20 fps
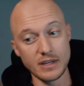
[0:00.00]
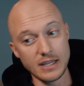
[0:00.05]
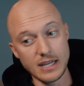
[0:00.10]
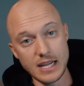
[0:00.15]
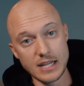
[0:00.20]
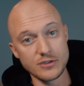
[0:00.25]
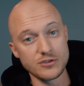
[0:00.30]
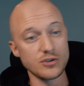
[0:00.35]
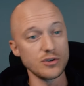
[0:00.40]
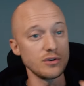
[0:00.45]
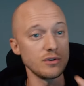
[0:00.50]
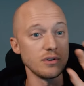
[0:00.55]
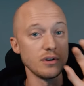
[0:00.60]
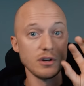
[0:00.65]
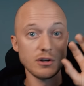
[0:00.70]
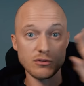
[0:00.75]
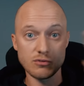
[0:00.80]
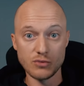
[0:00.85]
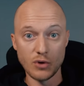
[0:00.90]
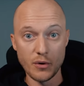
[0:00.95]
into
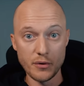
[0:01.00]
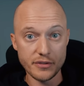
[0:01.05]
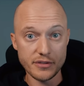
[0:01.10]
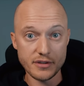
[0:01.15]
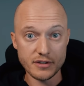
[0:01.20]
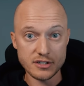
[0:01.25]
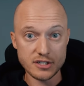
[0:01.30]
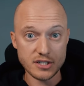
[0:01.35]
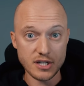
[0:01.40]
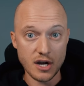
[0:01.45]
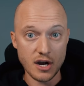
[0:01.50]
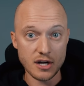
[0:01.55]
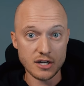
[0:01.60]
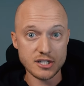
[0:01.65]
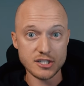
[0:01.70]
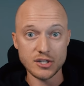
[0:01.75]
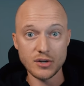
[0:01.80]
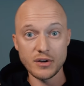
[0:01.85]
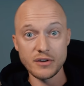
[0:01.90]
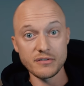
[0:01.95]
growth
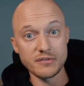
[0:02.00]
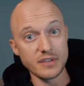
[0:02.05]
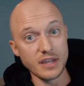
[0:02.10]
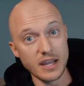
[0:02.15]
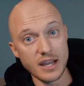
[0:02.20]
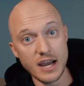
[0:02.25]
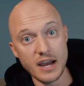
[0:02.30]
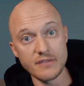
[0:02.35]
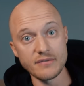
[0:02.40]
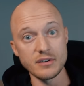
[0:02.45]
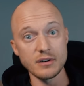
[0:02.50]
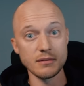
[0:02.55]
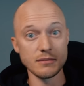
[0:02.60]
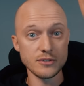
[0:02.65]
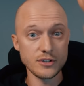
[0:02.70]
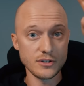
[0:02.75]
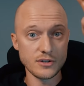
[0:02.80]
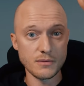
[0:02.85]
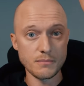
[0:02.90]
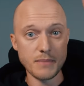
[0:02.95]
stocks. So if they have a,
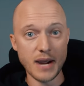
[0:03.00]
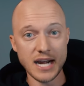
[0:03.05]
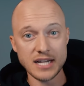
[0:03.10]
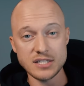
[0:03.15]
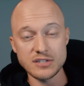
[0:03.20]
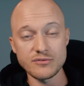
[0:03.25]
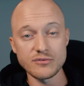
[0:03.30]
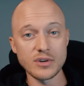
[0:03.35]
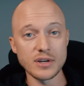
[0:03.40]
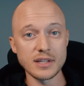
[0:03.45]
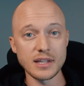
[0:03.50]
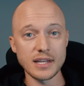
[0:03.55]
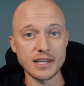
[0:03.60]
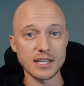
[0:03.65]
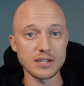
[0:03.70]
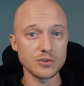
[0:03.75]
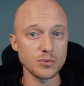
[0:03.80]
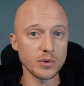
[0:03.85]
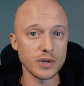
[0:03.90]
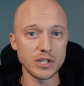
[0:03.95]
you know, massive run like
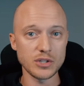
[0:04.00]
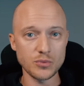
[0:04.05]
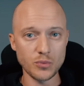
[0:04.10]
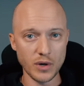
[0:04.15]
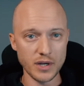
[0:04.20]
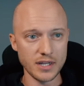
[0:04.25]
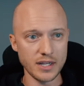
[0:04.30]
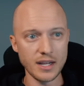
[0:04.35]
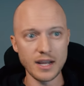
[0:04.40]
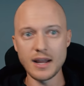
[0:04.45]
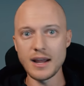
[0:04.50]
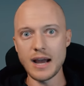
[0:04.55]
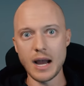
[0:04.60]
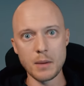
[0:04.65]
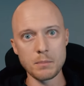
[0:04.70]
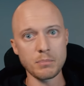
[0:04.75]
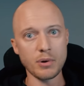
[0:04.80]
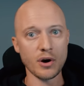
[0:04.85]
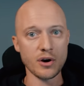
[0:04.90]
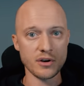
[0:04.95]
in 2020,
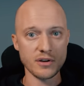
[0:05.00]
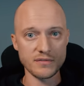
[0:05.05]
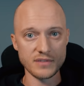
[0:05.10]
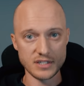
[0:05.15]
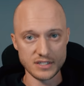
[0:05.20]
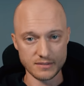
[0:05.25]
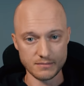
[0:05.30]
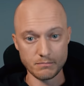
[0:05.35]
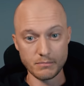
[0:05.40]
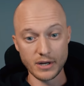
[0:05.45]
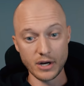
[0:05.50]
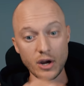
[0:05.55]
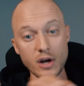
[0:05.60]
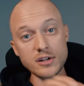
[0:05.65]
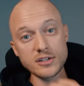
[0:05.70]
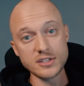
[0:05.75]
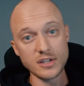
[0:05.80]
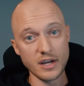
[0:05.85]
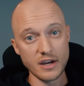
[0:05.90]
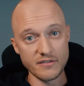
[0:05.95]
I'm part of this. But I
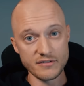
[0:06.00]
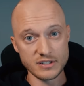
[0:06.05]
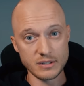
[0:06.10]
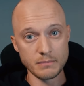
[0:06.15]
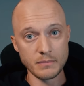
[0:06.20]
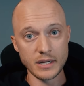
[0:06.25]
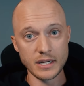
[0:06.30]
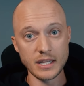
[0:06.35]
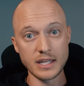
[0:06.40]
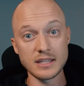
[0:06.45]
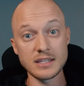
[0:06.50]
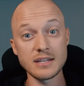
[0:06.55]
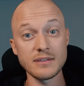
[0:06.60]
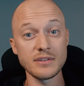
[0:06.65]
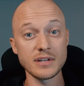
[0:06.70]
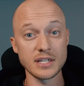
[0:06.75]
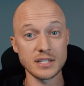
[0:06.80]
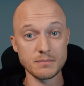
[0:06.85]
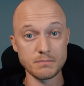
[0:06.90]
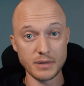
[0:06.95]
also have some money in
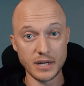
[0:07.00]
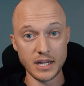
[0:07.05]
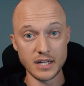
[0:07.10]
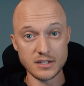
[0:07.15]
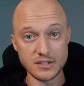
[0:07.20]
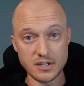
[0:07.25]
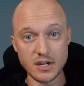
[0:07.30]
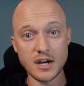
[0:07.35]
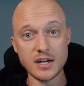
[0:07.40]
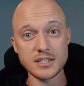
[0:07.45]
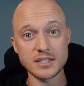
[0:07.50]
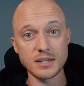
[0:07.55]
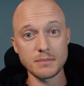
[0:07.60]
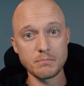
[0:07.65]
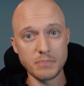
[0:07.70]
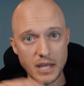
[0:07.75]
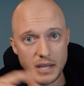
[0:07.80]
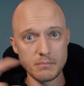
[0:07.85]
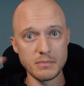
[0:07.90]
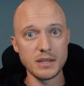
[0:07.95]
dividend paying stocks
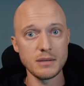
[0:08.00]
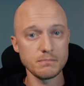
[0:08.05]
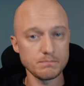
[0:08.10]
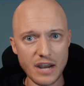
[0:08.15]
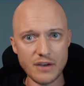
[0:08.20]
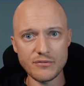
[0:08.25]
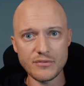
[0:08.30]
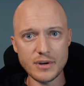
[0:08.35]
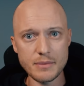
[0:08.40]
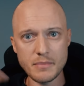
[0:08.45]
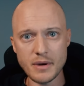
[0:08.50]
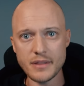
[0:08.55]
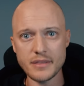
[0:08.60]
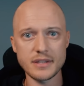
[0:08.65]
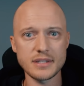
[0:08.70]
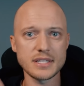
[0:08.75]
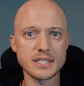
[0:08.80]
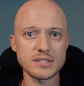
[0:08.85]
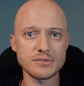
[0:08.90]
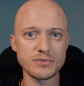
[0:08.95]
that pay me every month.
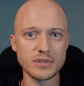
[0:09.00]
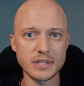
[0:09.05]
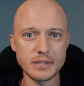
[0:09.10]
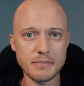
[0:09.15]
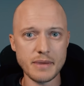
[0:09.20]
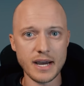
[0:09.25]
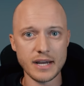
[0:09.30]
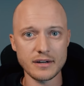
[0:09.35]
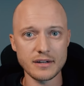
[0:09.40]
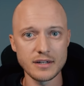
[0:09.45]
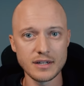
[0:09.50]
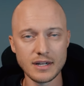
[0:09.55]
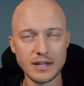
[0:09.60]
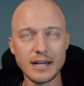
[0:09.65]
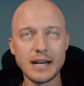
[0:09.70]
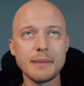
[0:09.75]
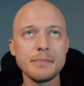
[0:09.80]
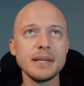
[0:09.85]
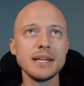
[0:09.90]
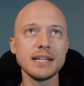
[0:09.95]
It doesn't really matter.
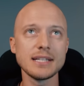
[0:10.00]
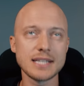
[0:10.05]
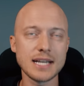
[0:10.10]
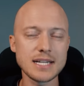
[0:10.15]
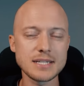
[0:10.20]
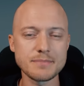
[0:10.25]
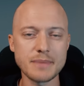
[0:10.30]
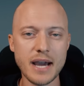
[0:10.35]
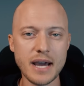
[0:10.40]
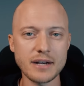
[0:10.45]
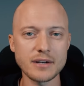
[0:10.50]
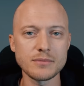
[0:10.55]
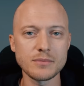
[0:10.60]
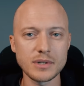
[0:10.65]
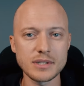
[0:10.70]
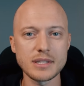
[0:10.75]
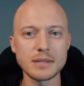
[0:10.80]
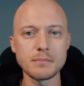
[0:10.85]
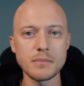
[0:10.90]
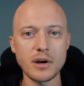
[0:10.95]
I mean, it does matter
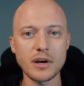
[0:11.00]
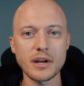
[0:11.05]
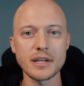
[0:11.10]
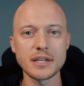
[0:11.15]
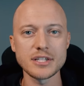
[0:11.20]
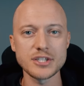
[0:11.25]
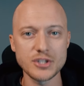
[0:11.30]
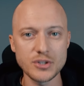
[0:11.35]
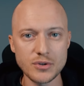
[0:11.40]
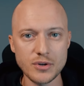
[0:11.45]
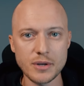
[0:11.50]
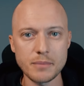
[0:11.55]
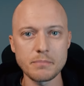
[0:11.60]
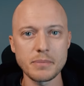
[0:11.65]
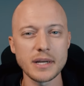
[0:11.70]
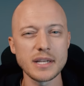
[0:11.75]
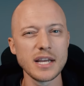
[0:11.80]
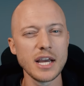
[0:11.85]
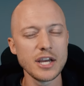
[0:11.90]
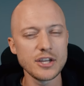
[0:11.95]
what the market is doing,
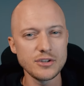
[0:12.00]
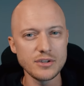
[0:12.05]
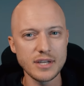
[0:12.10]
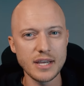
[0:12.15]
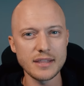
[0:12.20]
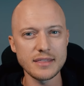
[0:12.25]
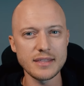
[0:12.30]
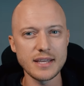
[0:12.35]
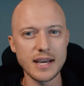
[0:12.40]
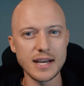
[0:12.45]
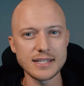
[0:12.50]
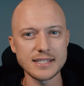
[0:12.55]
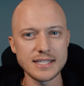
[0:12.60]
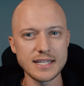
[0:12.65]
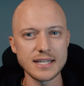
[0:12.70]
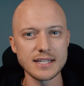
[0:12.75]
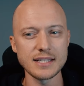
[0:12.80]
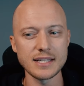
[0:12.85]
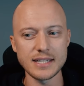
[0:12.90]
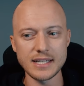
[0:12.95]
but you get the
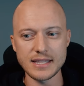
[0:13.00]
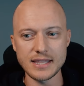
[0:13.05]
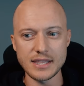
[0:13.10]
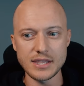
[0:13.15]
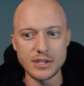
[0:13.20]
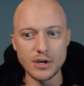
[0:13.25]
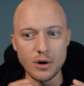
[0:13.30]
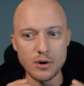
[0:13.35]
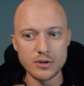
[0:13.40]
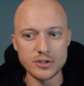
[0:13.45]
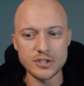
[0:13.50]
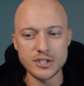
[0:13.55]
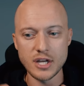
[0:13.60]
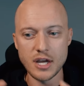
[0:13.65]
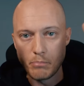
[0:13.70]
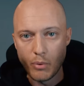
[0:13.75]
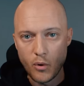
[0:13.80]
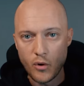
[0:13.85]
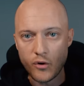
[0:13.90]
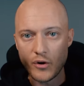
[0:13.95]
idea. Like, those
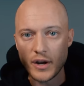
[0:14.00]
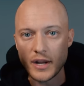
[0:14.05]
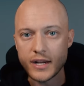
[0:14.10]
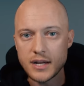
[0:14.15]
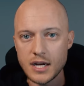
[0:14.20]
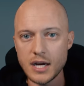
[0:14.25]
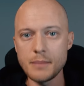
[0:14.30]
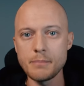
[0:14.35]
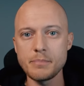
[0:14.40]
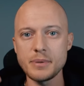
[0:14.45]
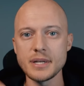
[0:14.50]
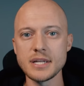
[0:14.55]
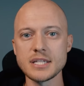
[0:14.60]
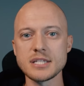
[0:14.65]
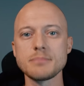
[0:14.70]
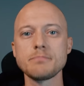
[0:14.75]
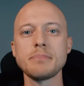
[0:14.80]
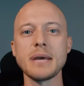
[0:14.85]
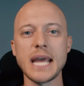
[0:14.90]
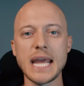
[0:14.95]
boring
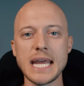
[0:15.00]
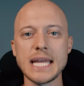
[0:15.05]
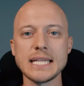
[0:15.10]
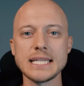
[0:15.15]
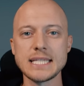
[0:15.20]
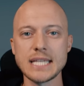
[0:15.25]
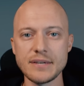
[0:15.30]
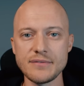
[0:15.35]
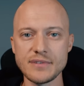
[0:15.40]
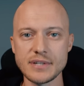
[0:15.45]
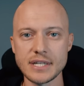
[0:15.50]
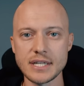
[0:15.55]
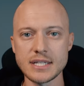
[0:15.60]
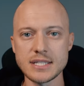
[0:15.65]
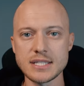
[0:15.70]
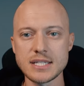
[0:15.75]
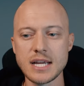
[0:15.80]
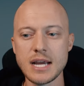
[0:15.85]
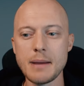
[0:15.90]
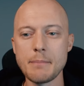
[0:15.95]
companies pay
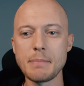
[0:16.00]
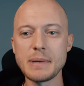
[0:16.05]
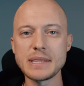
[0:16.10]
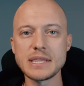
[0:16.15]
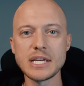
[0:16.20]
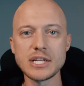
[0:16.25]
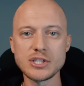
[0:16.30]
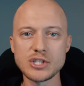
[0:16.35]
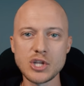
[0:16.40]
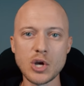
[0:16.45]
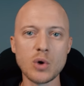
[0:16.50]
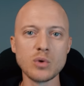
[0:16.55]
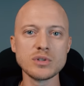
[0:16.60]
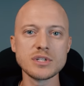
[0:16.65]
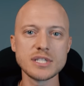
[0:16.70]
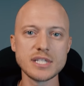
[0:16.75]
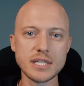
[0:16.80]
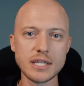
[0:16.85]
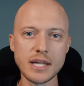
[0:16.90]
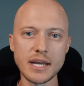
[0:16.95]
dividends, but they don't
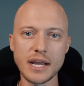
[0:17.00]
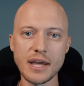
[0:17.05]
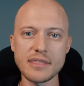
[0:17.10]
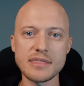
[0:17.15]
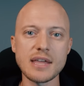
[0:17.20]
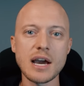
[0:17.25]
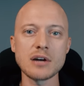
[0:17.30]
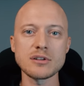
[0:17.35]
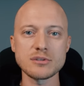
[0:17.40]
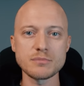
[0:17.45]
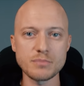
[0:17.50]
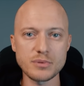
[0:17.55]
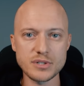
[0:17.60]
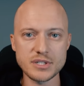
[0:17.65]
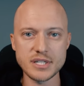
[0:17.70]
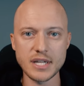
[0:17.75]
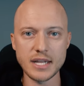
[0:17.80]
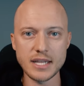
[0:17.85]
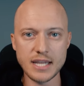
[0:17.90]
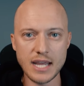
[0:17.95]
see like
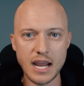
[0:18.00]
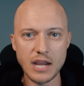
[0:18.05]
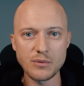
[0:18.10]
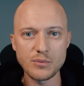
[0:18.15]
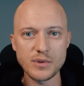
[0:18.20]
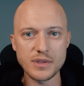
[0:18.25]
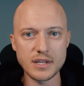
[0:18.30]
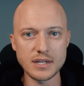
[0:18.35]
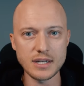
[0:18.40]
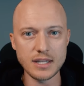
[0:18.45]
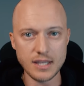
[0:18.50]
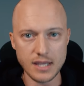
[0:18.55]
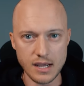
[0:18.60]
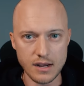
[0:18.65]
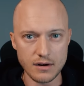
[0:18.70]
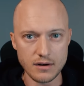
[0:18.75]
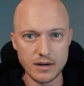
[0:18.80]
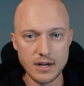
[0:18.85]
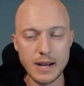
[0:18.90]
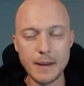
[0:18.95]
1,000% gain within a
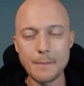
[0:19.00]
year.